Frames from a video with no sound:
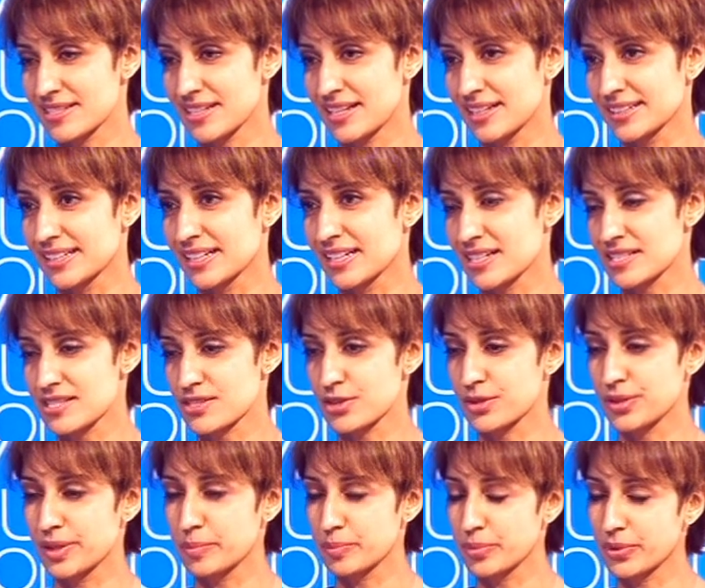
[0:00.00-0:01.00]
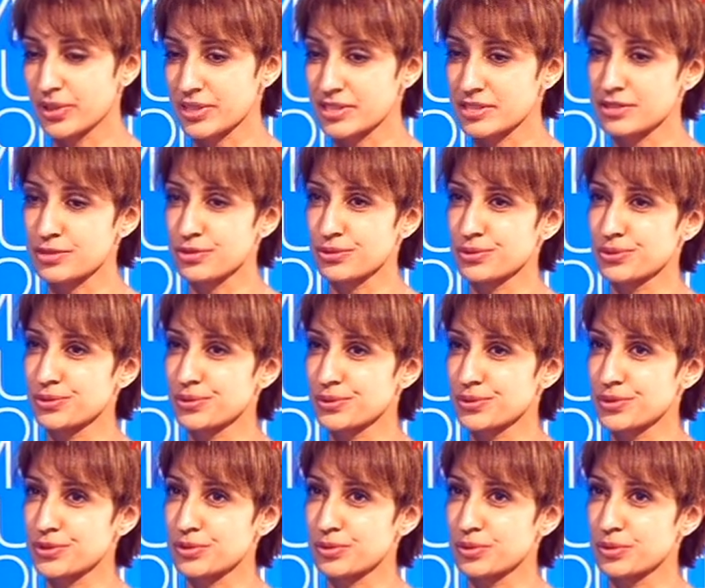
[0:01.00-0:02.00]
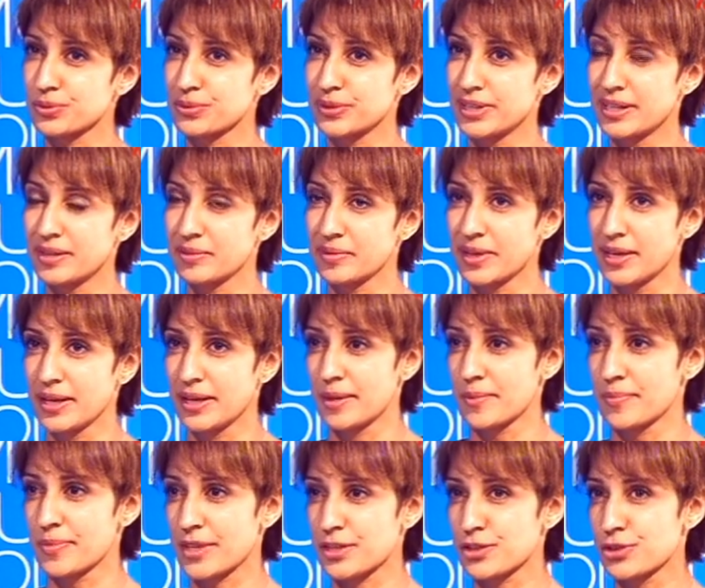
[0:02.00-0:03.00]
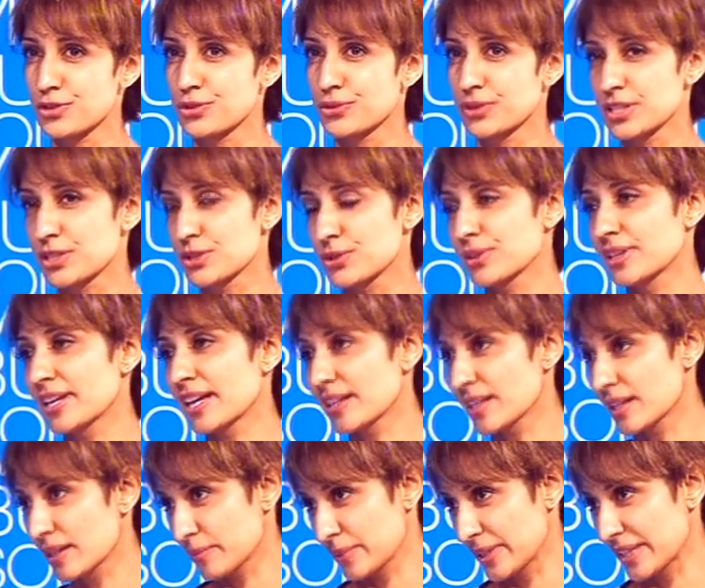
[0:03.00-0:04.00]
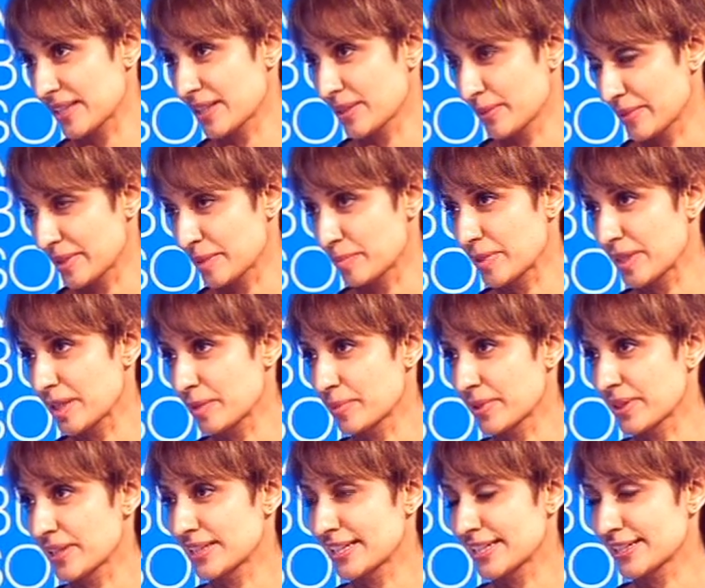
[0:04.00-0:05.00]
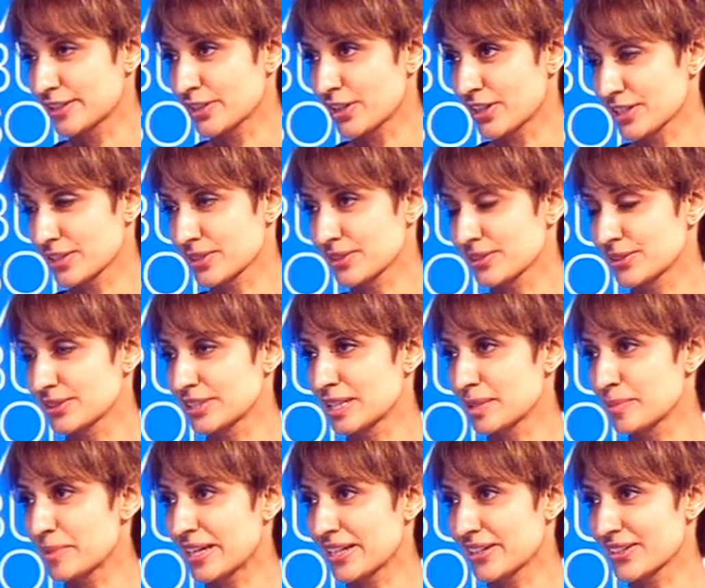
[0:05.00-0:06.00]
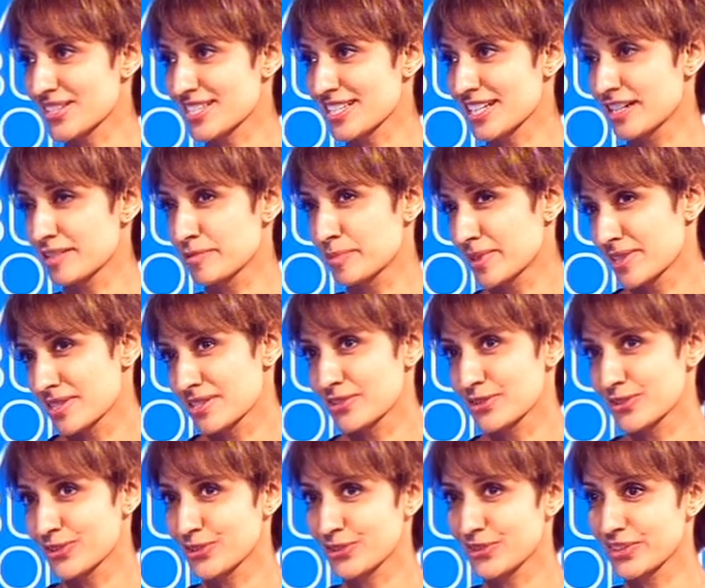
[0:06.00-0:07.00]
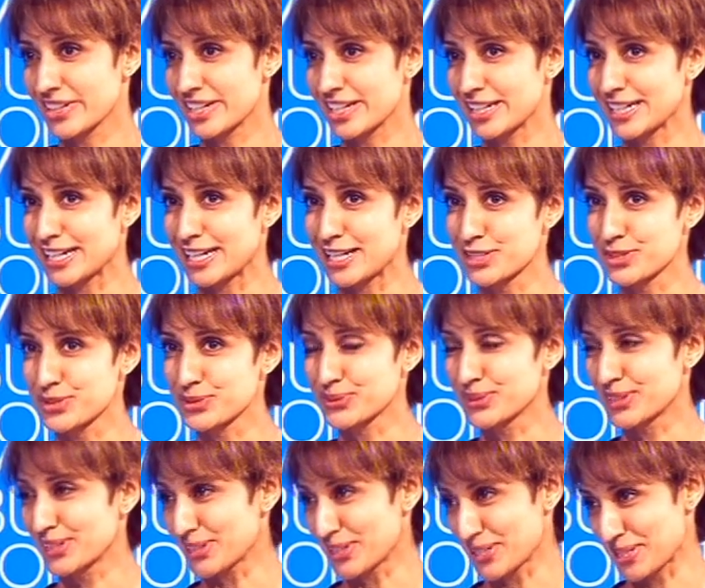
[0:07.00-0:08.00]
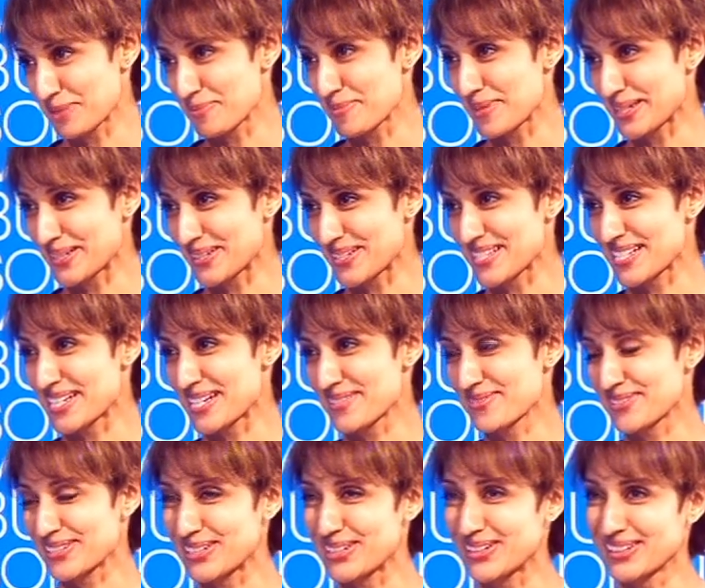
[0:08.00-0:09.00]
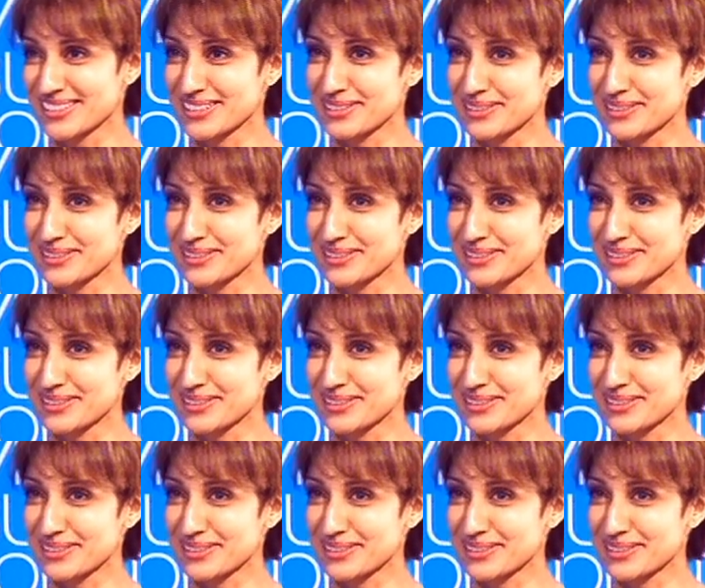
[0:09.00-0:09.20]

I think it's so important to do it together with people and not only by yourself, because you really can't do a lot by yourself along